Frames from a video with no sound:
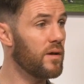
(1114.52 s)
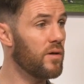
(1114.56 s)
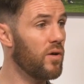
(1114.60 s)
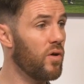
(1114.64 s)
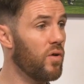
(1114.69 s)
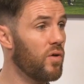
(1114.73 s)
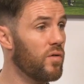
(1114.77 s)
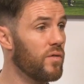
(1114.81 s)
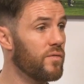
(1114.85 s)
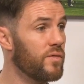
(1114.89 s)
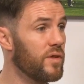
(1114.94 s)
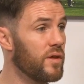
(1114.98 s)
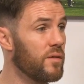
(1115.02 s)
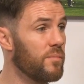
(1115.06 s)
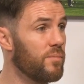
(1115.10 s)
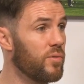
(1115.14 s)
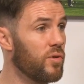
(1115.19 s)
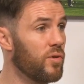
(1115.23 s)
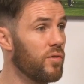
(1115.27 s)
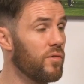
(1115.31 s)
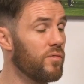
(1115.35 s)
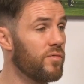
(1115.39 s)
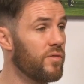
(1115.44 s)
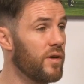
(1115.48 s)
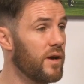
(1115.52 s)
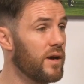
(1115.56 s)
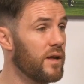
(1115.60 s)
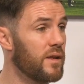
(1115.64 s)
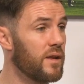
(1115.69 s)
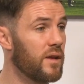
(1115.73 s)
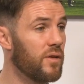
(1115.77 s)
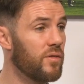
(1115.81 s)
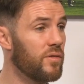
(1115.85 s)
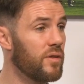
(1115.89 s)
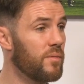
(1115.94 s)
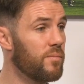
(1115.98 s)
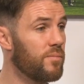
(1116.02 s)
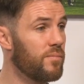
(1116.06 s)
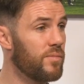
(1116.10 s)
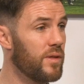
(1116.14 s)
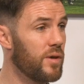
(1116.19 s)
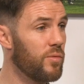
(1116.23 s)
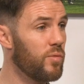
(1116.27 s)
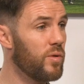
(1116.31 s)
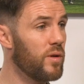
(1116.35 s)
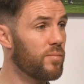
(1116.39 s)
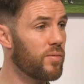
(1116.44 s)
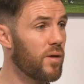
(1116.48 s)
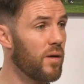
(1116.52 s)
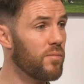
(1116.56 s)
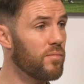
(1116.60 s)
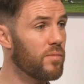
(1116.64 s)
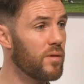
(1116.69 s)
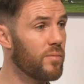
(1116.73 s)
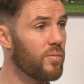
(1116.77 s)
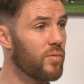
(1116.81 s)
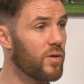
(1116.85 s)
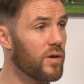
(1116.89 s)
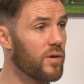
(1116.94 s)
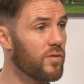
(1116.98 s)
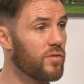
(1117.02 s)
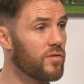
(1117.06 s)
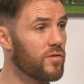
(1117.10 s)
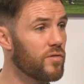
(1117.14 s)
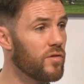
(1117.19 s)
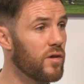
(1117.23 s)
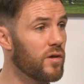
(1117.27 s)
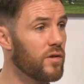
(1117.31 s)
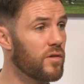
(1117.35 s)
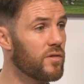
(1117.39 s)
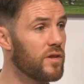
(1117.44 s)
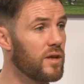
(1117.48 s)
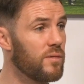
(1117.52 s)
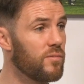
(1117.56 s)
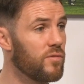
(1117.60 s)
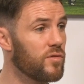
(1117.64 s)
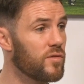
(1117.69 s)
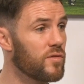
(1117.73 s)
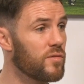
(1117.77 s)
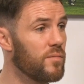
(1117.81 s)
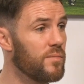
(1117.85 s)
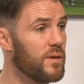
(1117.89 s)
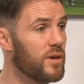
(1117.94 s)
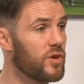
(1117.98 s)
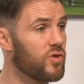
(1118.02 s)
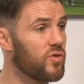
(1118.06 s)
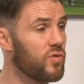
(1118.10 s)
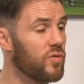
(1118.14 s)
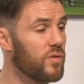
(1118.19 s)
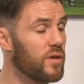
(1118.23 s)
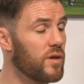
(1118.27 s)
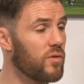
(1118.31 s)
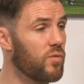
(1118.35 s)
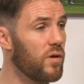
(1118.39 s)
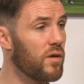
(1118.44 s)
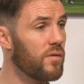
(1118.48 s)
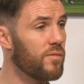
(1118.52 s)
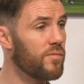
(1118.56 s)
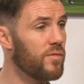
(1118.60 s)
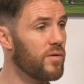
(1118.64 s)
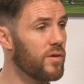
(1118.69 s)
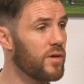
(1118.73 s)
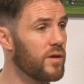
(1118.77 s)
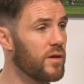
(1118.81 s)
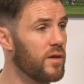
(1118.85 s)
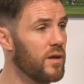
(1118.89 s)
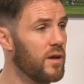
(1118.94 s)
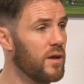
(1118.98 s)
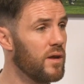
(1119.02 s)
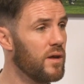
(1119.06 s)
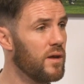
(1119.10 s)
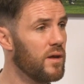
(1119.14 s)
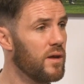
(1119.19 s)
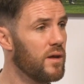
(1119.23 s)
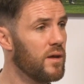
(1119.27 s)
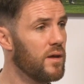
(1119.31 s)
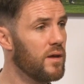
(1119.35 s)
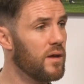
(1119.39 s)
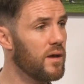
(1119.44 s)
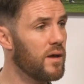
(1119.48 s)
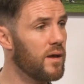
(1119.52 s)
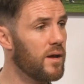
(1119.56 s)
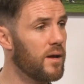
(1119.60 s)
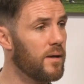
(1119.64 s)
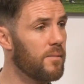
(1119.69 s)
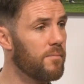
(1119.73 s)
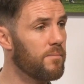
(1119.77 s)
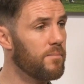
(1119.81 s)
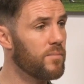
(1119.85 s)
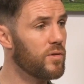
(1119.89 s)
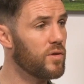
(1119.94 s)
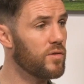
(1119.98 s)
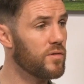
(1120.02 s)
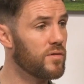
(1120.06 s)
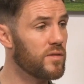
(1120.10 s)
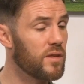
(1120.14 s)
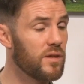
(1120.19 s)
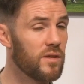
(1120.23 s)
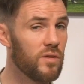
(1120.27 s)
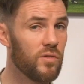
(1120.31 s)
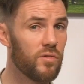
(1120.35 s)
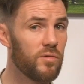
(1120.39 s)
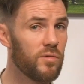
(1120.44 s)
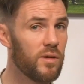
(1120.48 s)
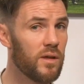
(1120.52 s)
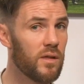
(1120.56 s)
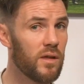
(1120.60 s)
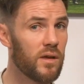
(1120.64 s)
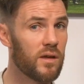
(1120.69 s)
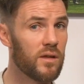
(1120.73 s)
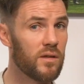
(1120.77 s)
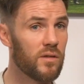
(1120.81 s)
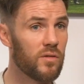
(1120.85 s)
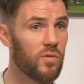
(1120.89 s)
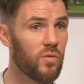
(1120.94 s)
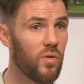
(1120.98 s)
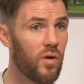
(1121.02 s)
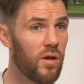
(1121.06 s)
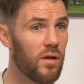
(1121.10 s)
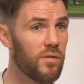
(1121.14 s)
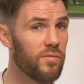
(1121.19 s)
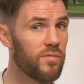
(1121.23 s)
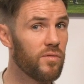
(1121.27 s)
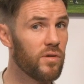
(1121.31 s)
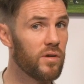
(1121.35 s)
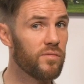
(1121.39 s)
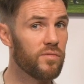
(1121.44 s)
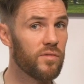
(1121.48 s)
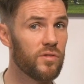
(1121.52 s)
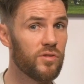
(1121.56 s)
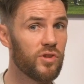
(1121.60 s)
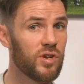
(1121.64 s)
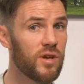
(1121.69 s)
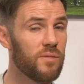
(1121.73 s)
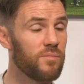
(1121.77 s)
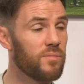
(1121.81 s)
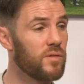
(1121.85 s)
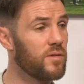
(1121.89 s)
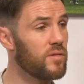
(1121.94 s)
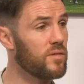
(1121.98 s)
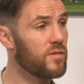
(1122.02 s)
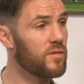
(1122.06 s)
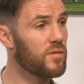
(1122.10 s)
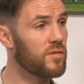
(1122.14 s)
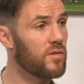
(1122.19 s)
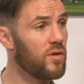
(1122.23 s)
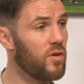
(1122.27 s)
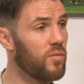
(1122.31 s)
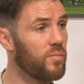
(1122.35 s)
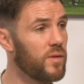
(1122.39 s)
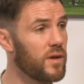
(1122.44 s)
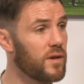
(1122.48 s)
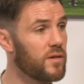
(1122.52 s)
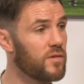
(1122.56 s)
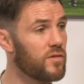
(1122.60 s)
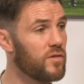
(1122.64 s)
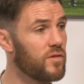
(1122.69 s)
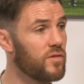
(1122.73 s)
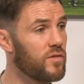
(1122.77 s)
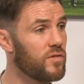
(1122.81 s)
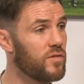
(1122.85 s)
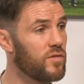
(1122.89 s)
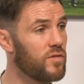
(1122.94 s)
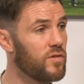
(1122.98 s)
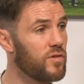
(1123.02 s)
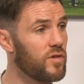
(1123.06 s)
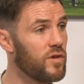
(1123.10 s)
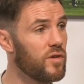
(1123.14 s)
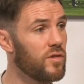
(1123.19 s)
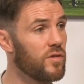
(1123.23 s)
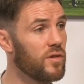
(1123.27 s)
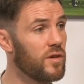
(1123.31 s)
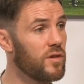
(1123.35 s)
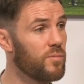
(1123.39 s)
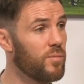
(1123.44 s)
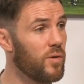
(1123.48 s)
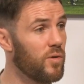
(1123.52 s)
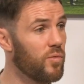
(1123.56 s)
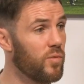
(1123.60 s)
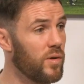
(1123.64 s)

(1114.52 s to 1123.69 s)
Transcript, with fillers: all of the above, and now they, they will probably put out a stronger team just to make sure they qualify, um, because the only way they can qualify for the Champions Cup next year is by